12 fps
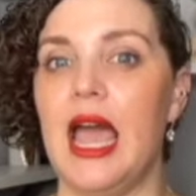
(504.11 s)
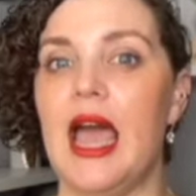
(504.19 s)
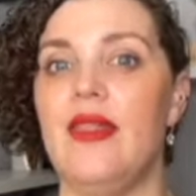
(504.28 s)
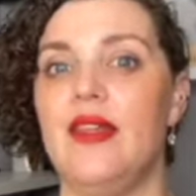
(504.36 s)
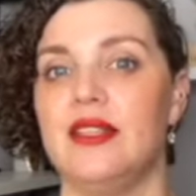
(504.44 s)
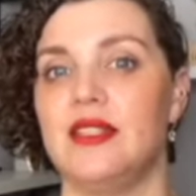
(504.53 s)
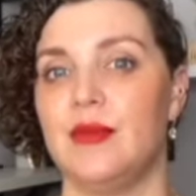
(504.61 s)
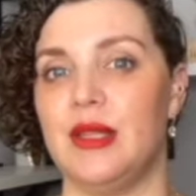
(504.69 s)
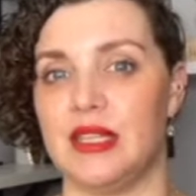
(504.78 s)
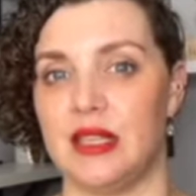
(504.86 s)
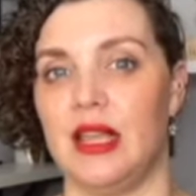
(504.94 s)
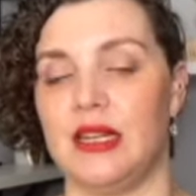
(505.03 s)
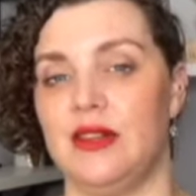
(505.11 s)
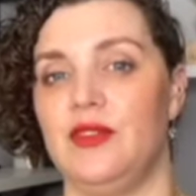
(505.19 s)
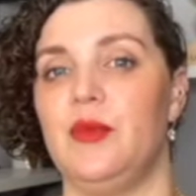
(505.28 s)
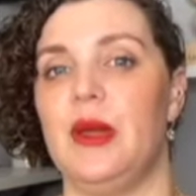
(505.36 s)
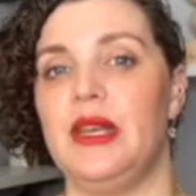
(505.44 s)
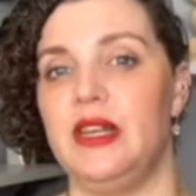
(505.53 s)
and then some of this elective
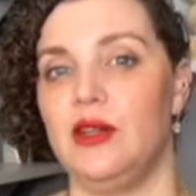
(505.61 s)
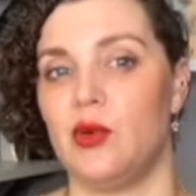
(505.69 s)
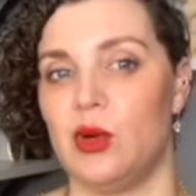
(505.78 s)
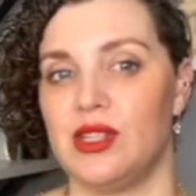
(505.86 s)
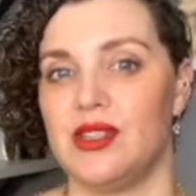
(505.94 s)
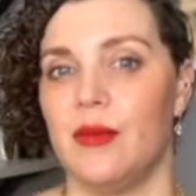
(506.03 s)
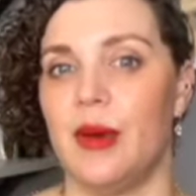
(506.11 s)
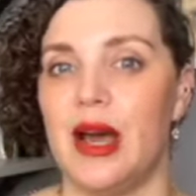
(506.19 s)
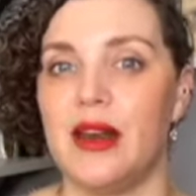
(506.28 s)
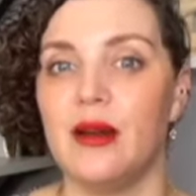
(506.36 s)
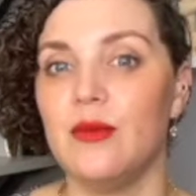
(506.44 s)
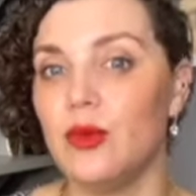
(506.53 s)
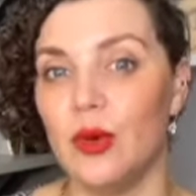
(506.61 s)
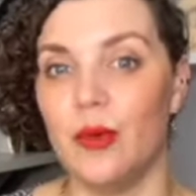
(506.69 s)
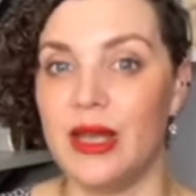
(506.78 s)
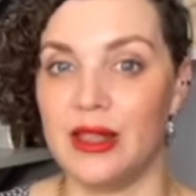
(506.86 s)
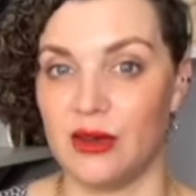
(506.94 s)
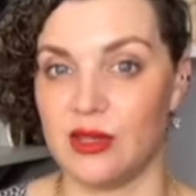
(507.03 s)
spending towards the bottom will
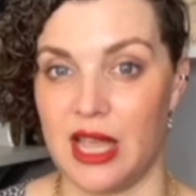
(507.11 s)
make those